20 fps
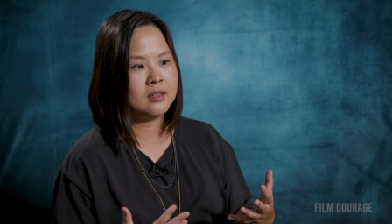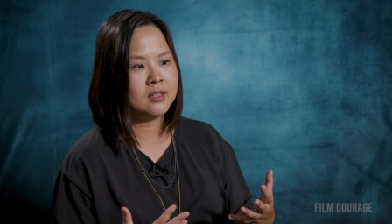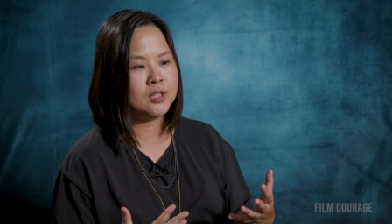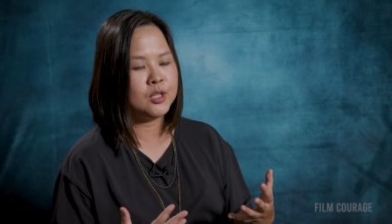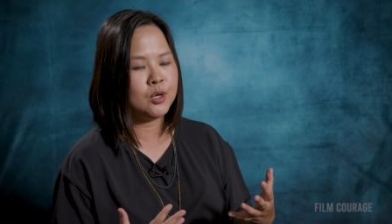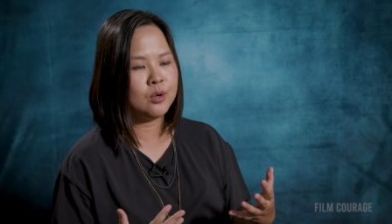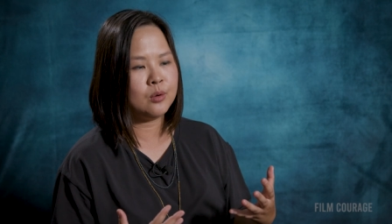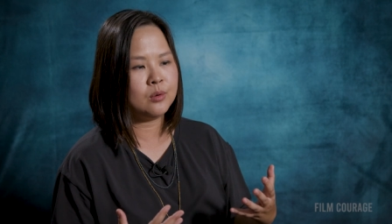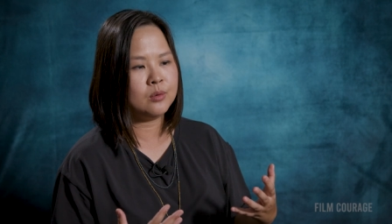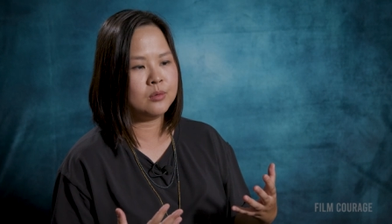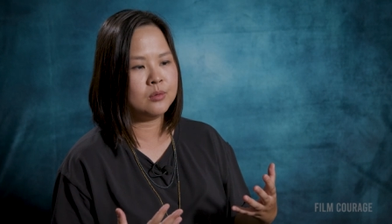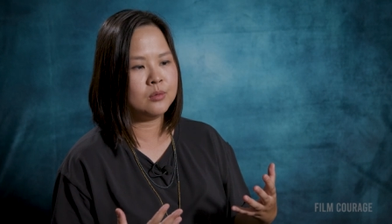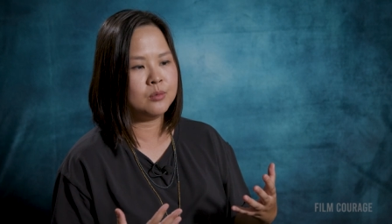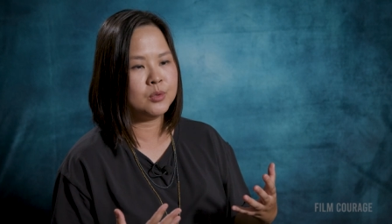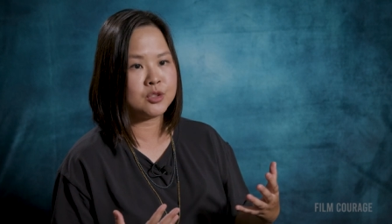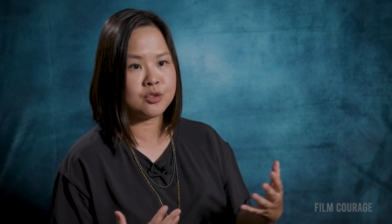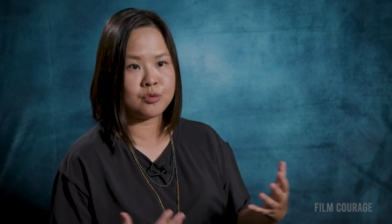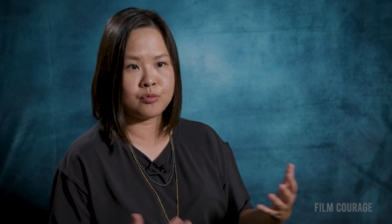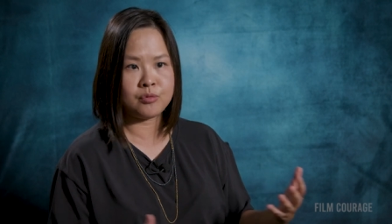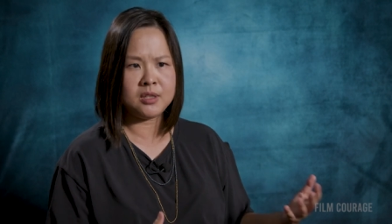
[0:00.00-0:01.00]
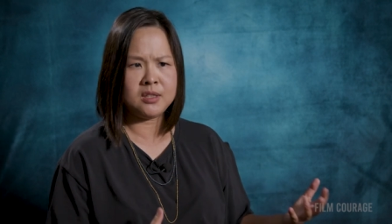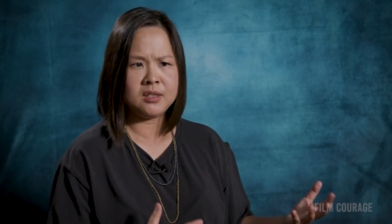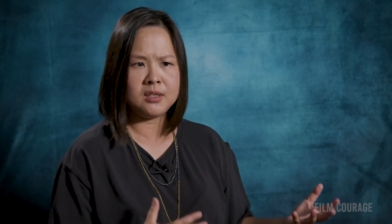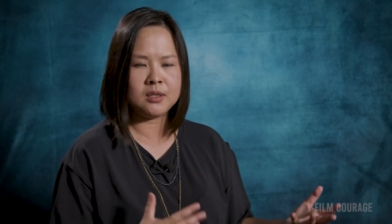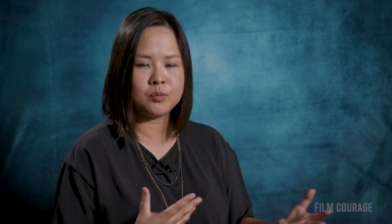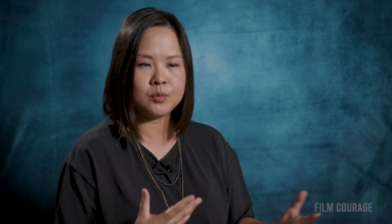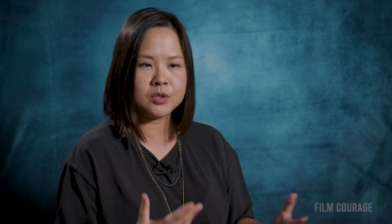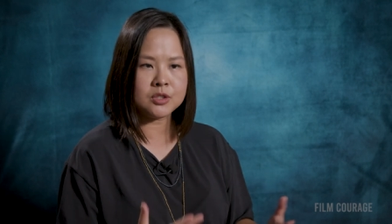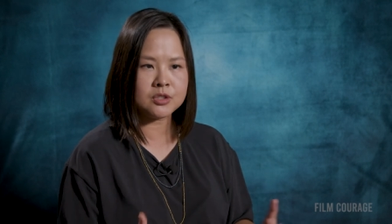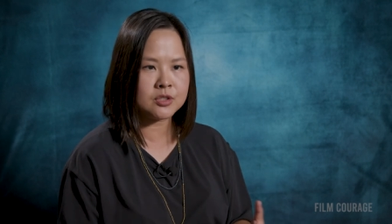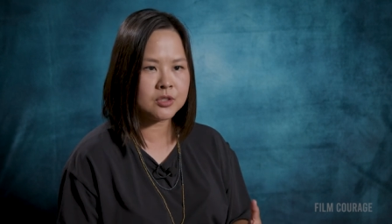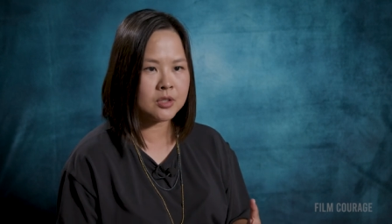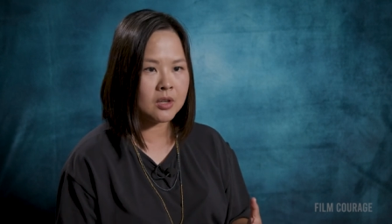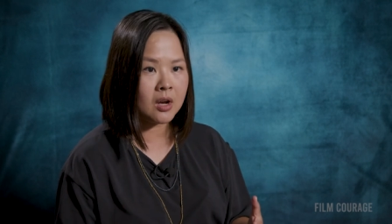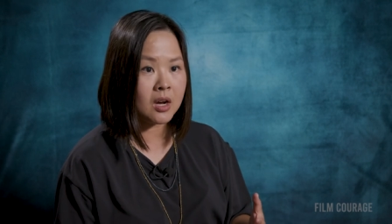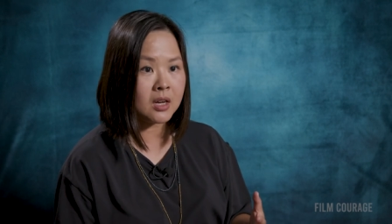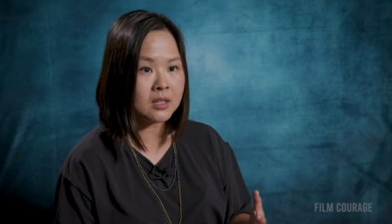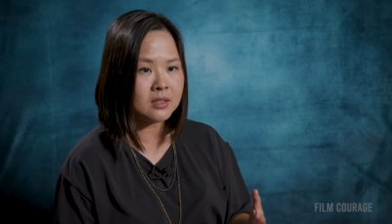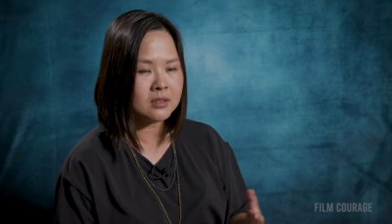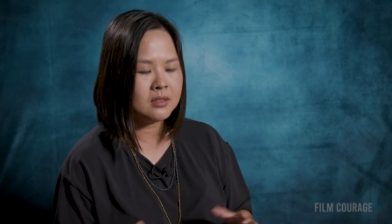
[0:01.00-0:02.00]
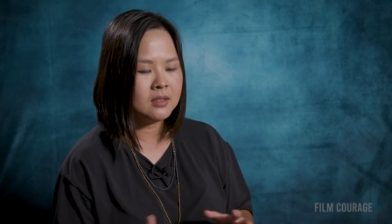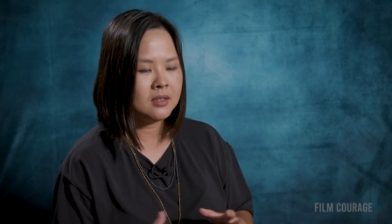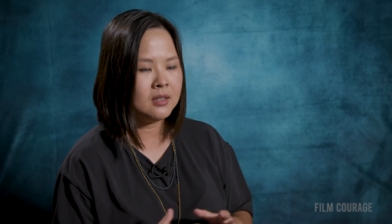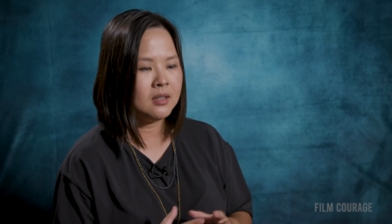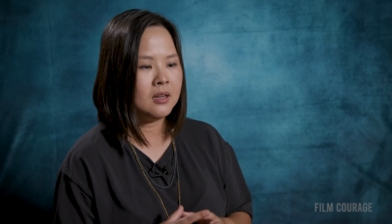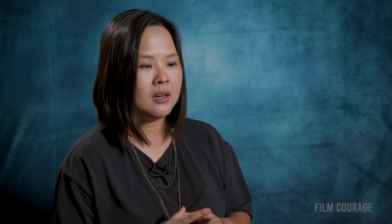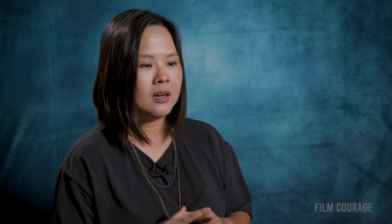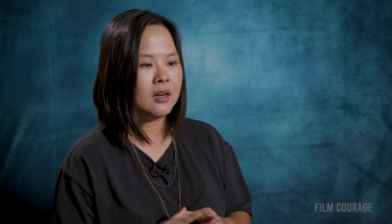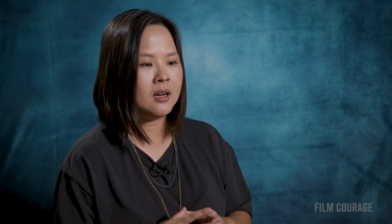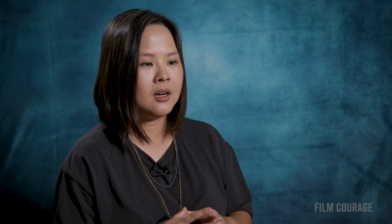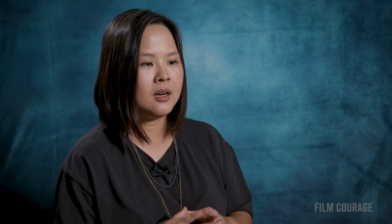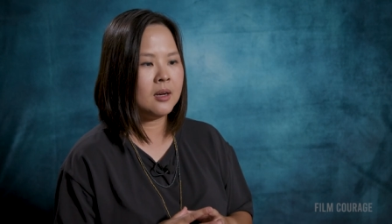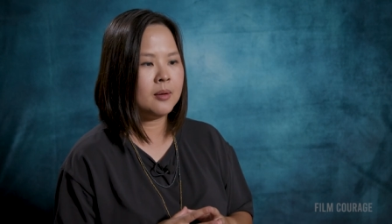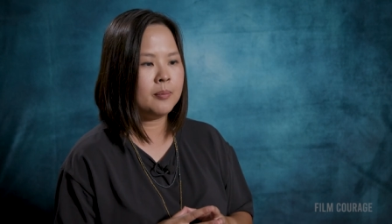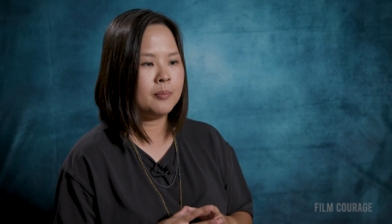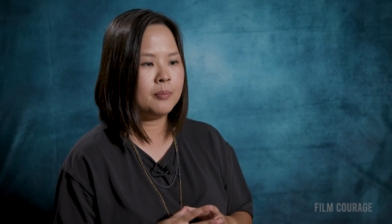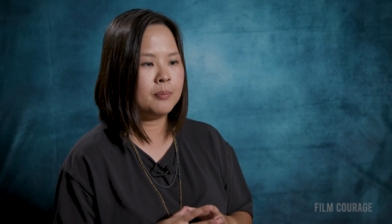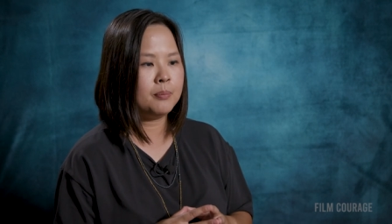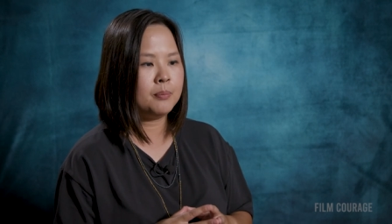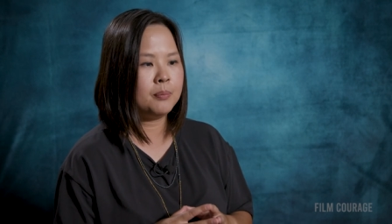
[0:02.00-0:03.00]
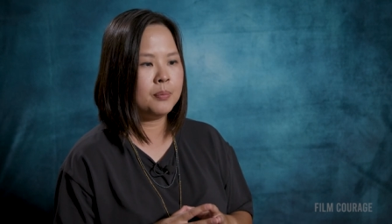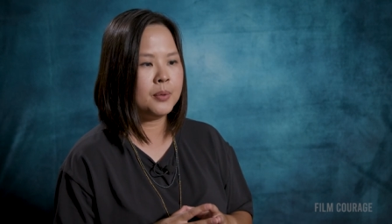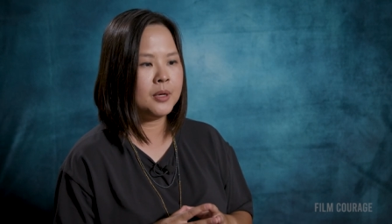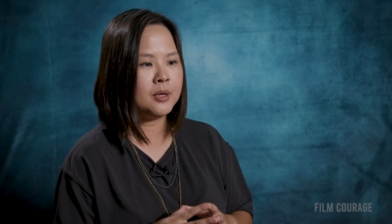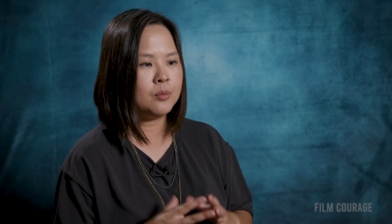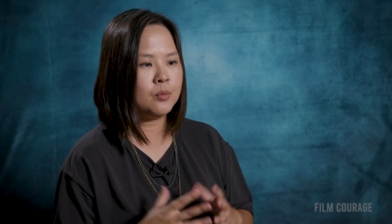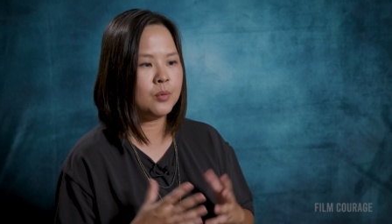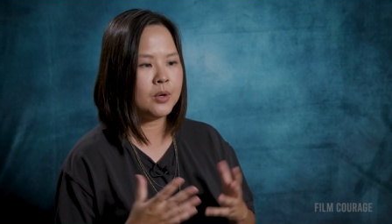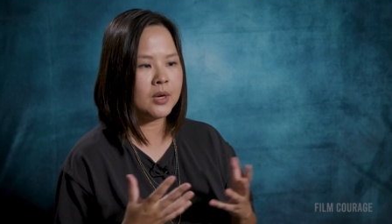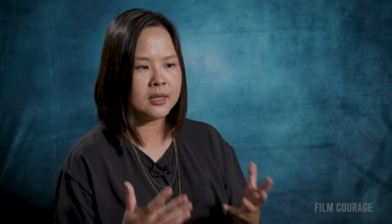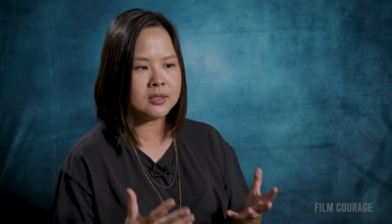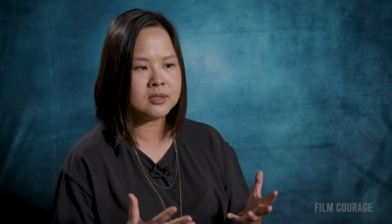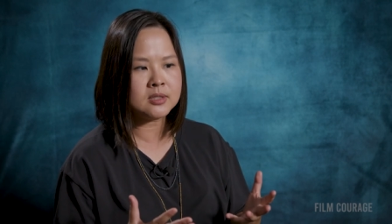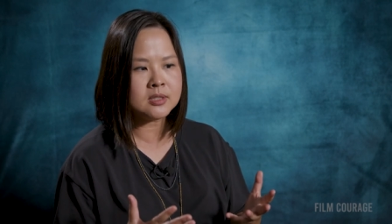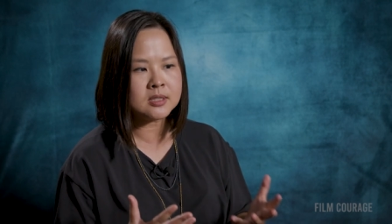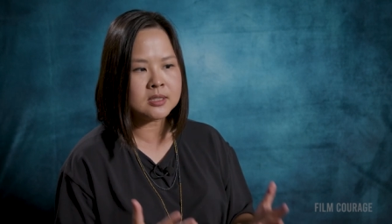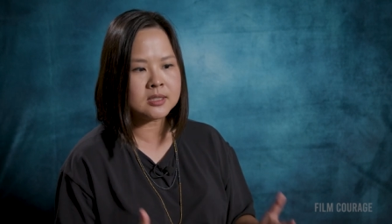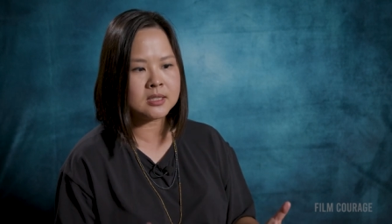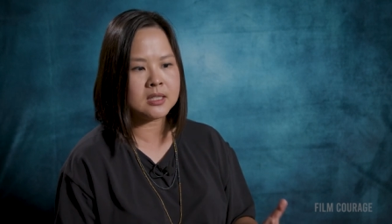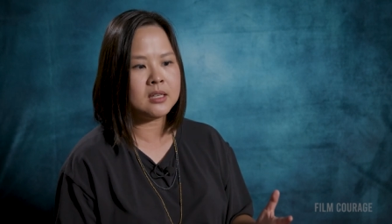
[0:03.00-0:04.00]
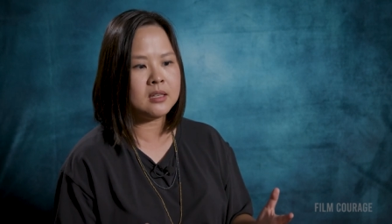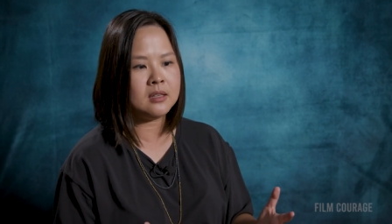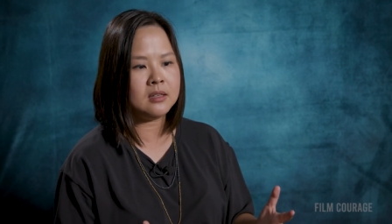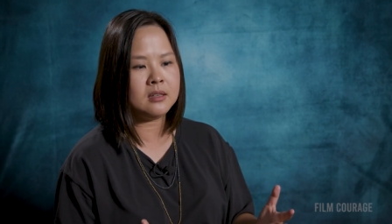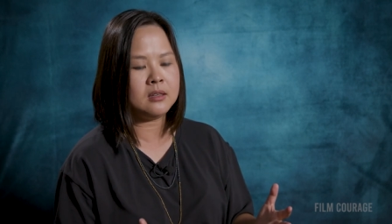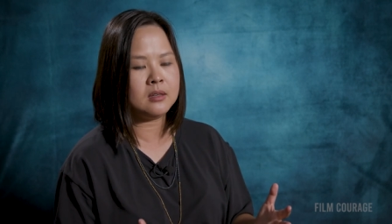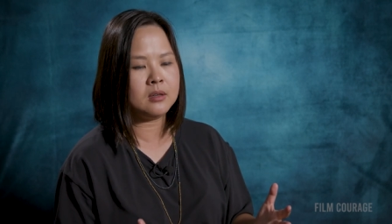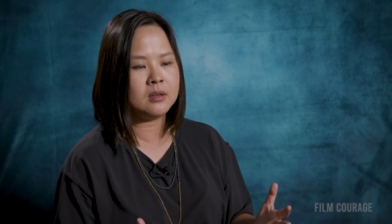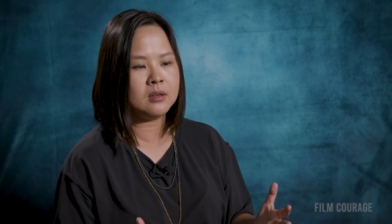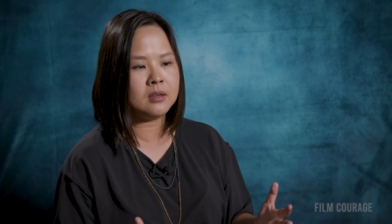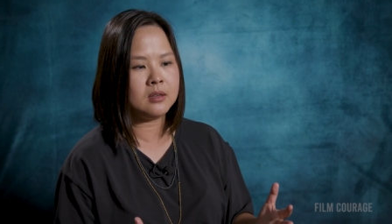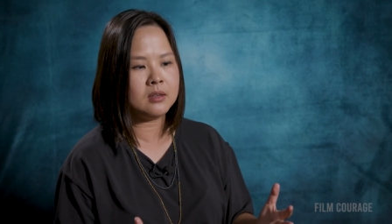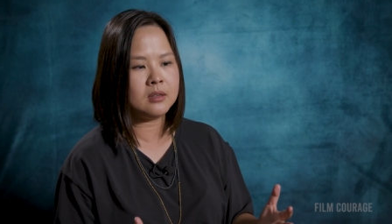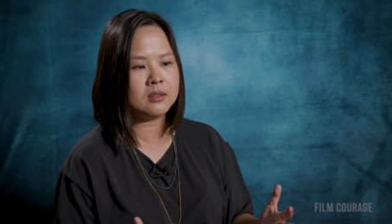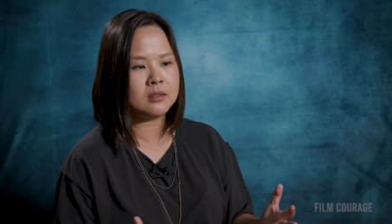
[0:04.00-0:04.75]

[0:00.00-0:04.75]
you know what's real and what's not um, but when i see